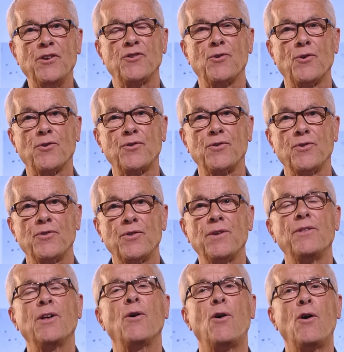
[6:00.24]
resources.
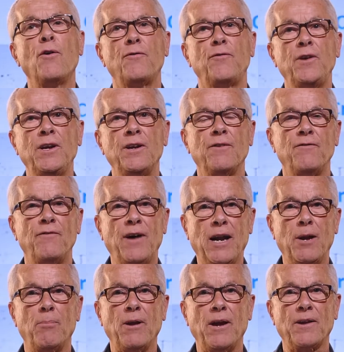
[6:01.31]
They all feed on
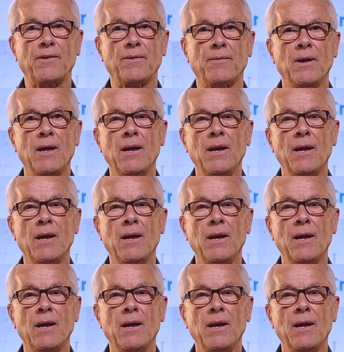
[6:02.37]
phytoplankton,